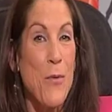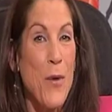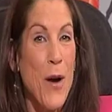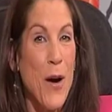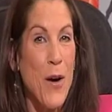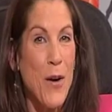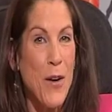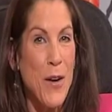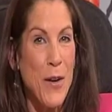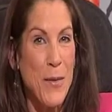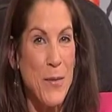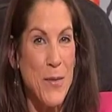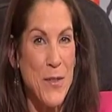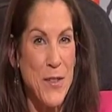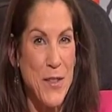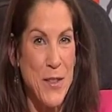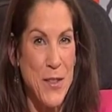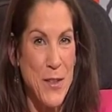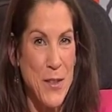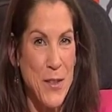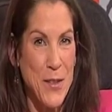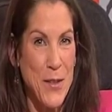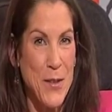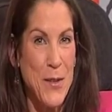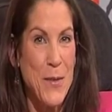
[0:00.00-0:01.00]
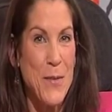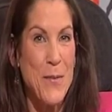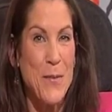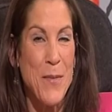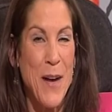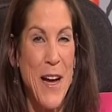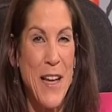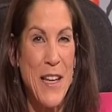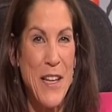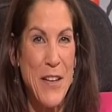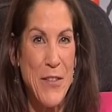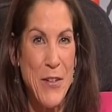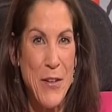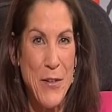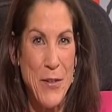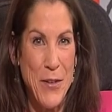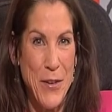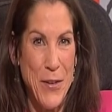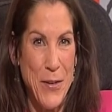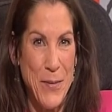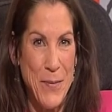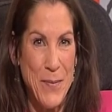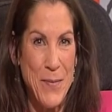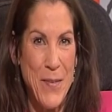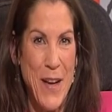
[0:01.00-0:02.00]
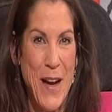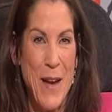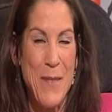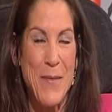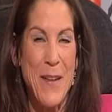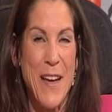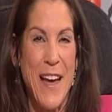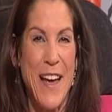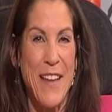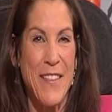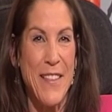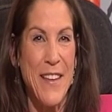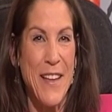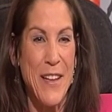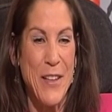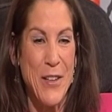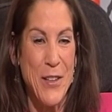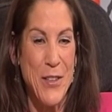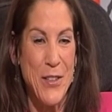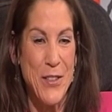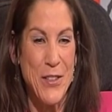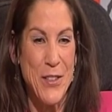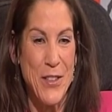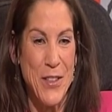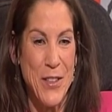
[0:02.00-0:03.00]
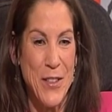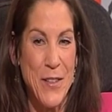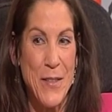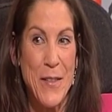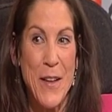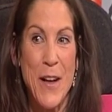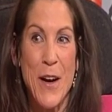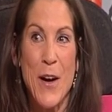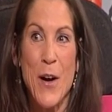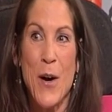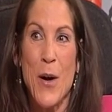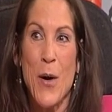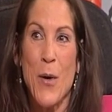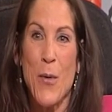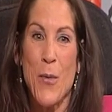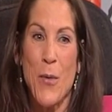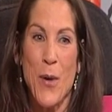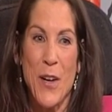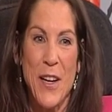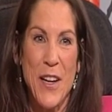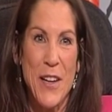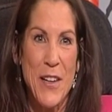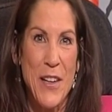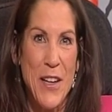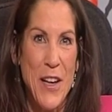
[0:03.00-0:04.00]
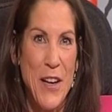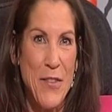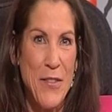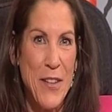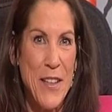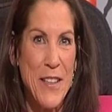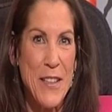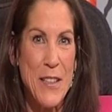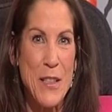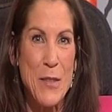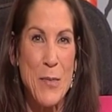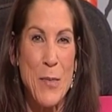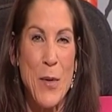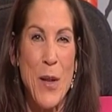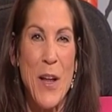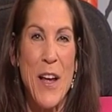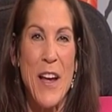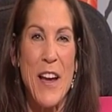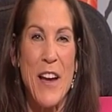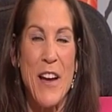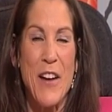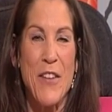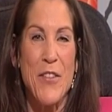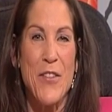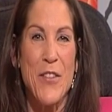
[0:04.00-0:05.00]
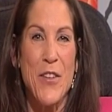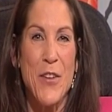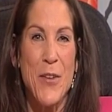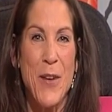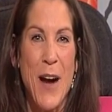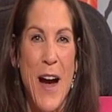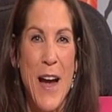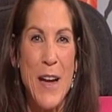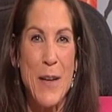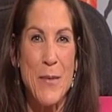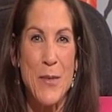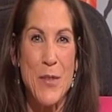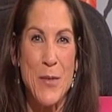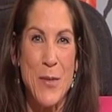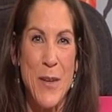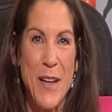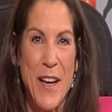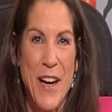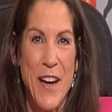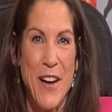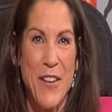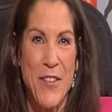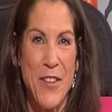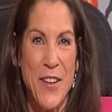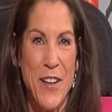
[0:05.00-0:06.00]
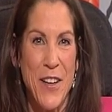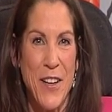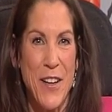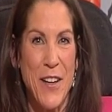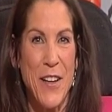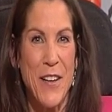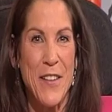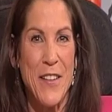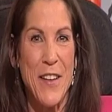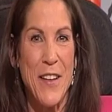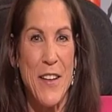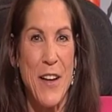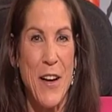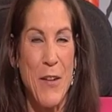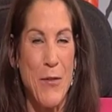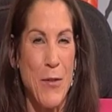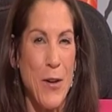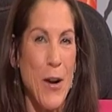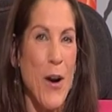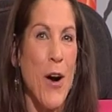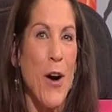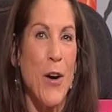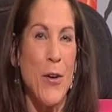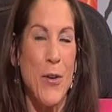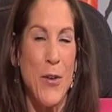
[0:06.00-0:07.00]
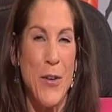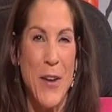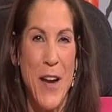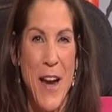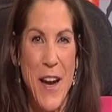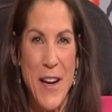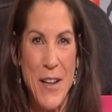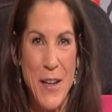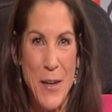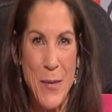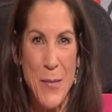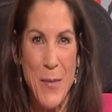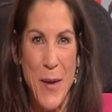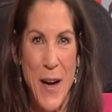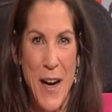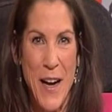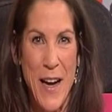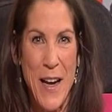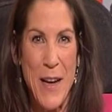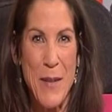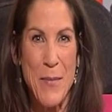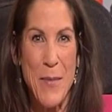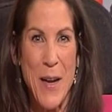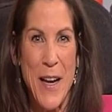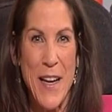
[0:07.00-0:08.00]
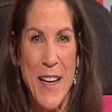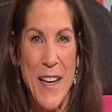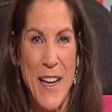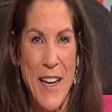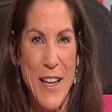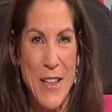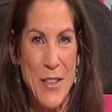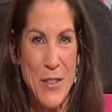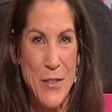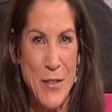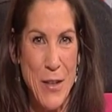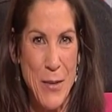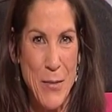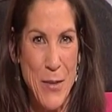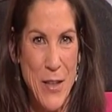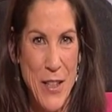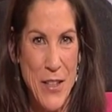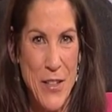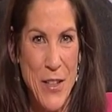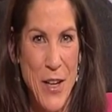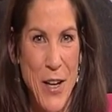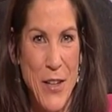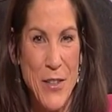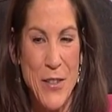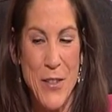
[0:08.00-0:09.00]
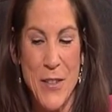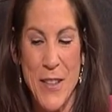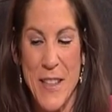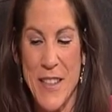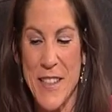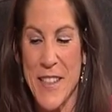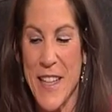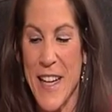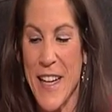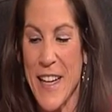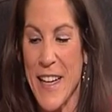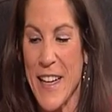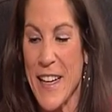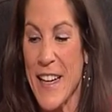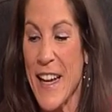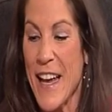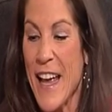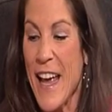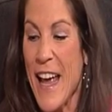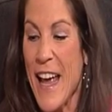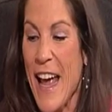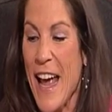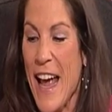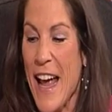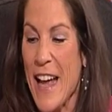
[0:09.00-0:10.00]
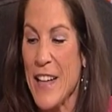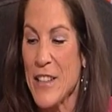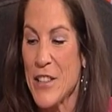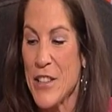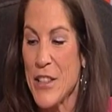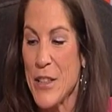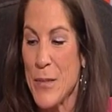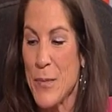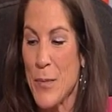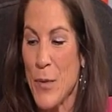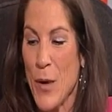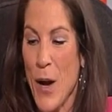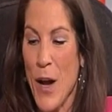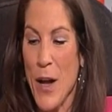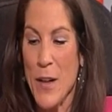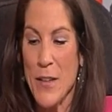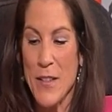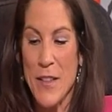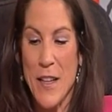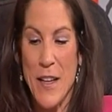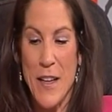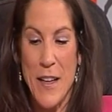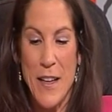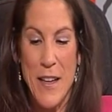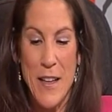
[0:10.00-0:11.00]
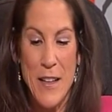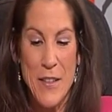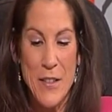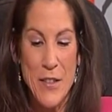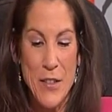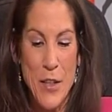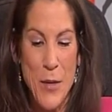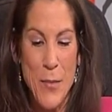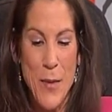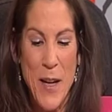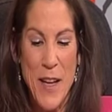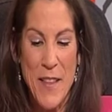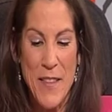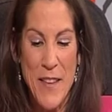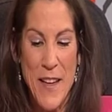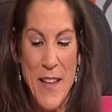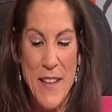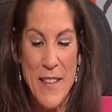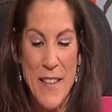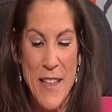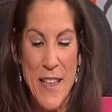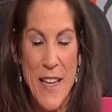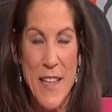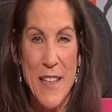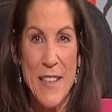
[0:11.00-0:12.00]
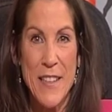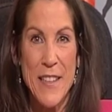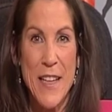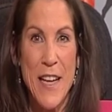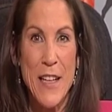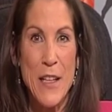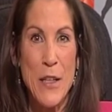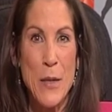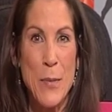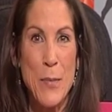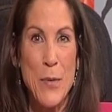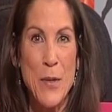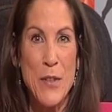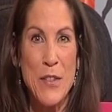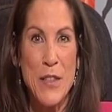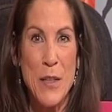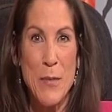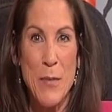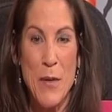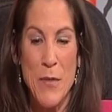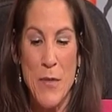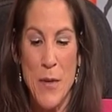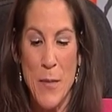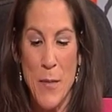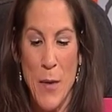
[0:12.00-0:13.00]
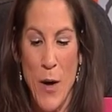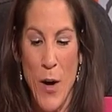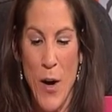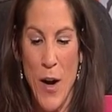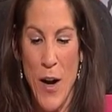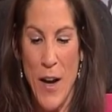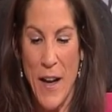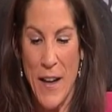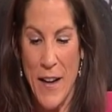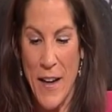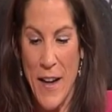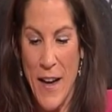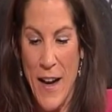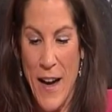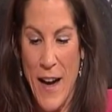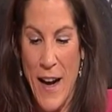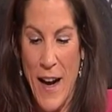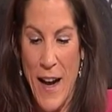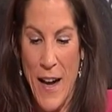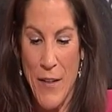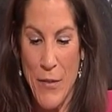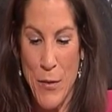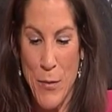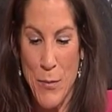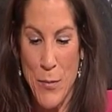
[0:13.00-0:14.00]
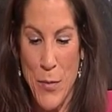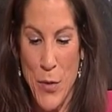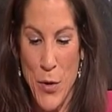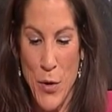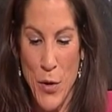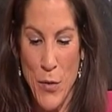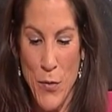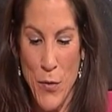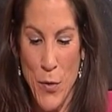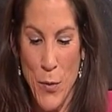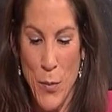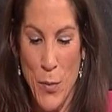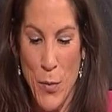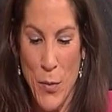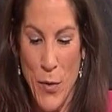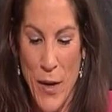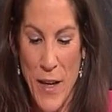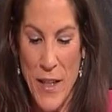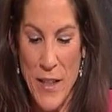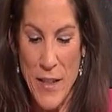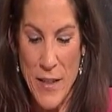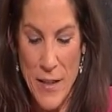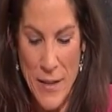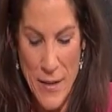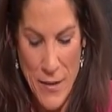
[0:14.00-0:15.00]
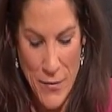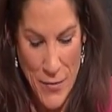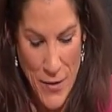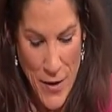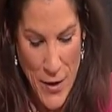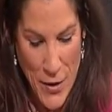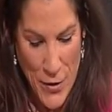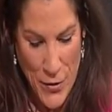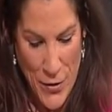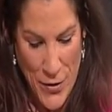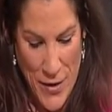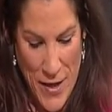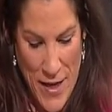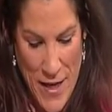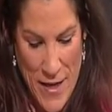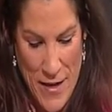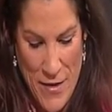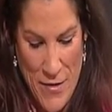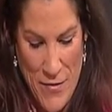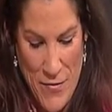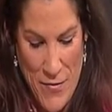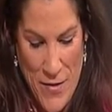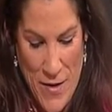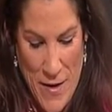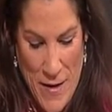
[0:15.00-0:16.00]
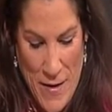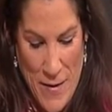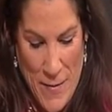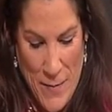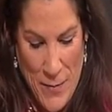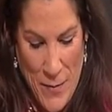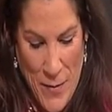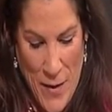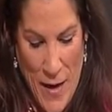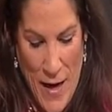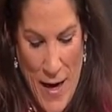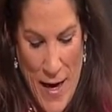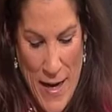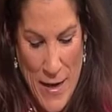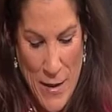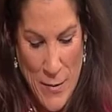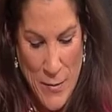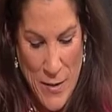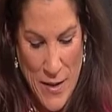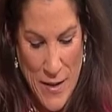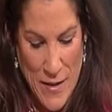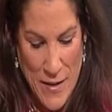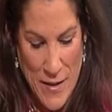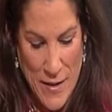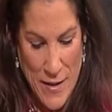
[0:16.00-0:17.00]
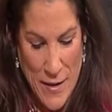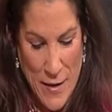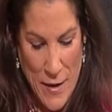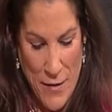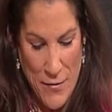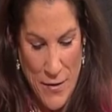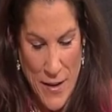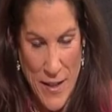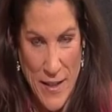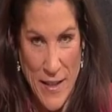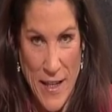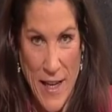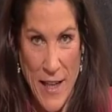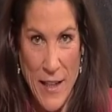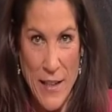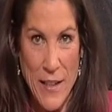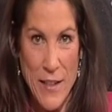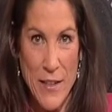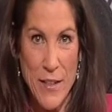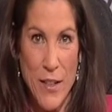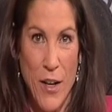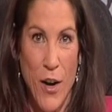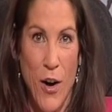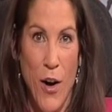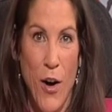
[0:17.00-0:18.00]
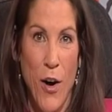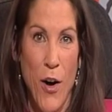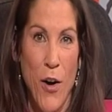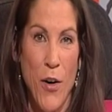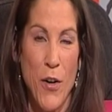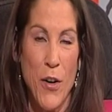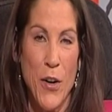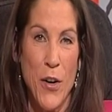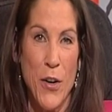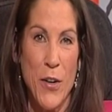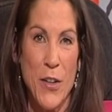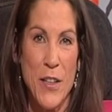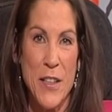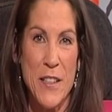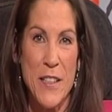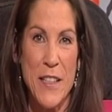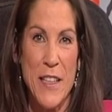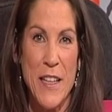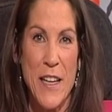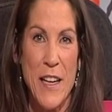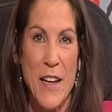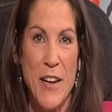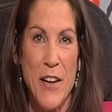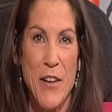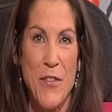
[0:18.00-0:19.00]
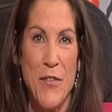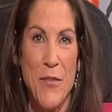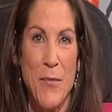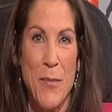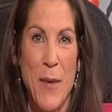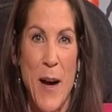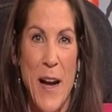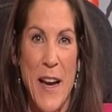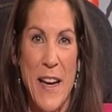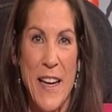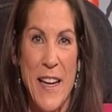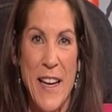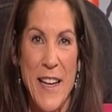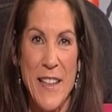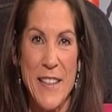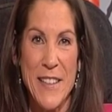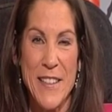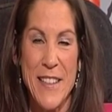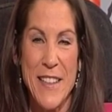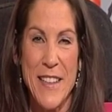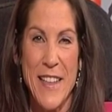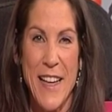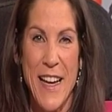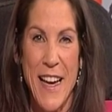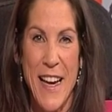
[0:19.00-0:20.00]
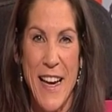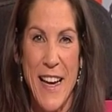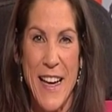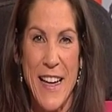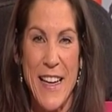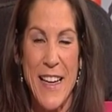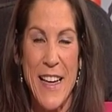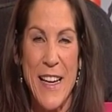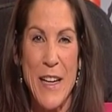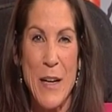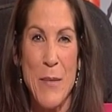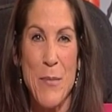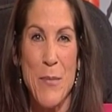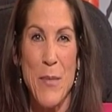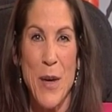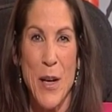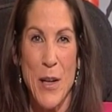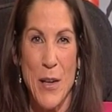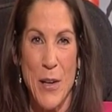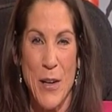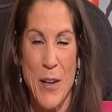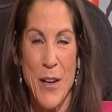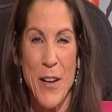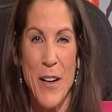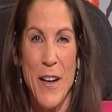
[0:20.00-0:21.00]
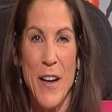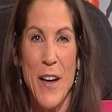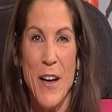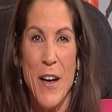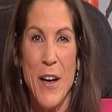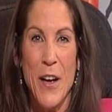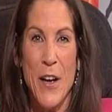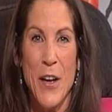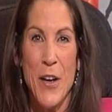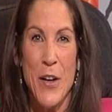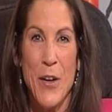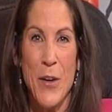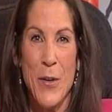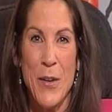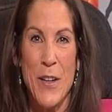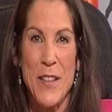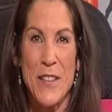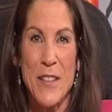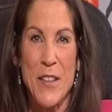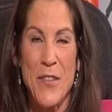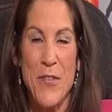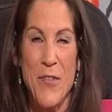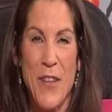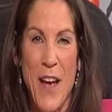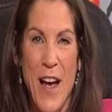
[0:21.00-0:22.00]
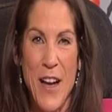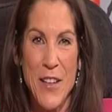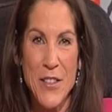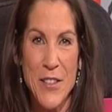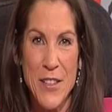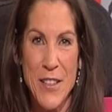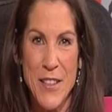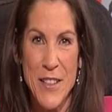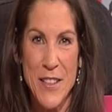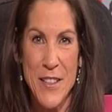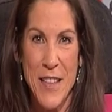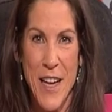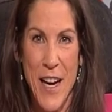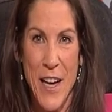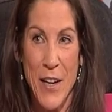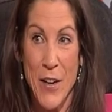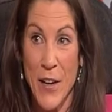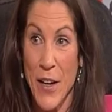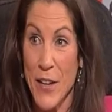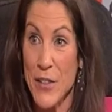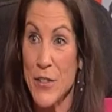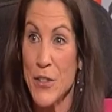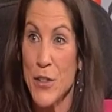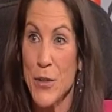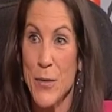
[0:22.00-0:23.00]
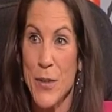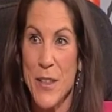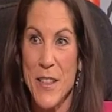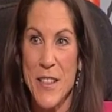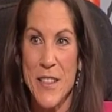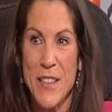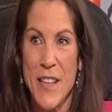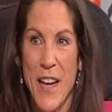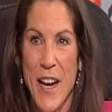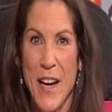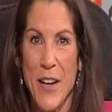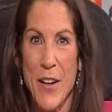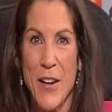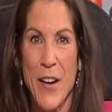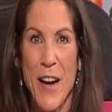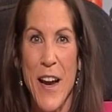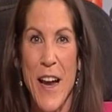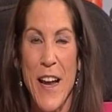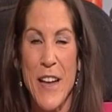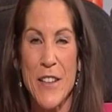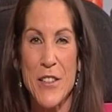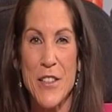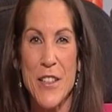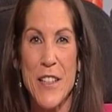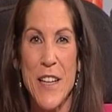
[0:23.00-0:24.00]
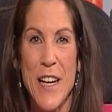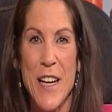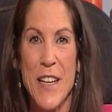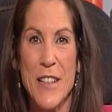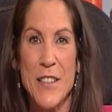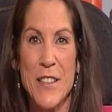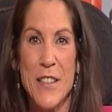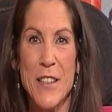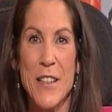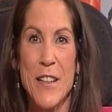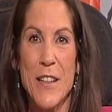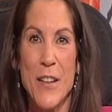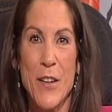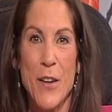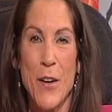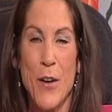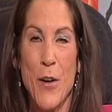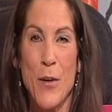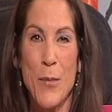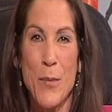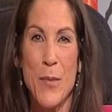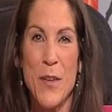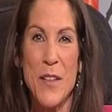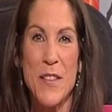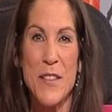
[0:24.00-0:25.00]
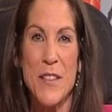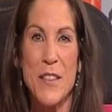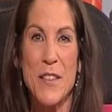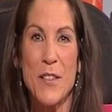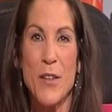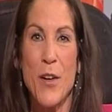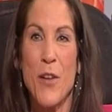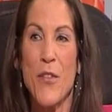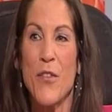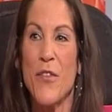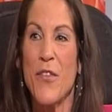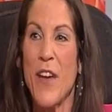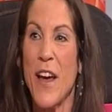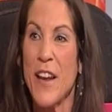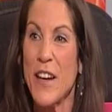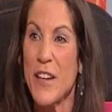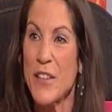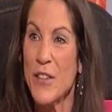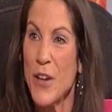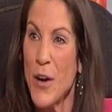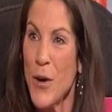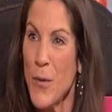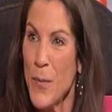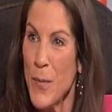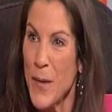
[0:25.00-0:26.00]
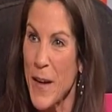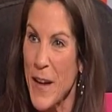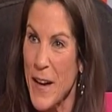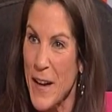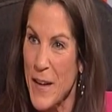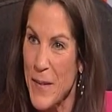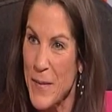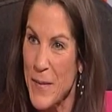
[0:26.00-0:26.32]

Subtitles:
welcome to my living room. I'm Kathleen Hirschner. What a lovely display of new items we have here that were all created by my guest, who I'm going to talk to in a second. And she brought so many things that I decided to put some of them on. I have a beautiful bracelet, very creative items, and this lovely necklace, all courtesy of my guest today, Anita Miller, who is a fashion designer and jewelry designer, and she has her own business called Vanitopia.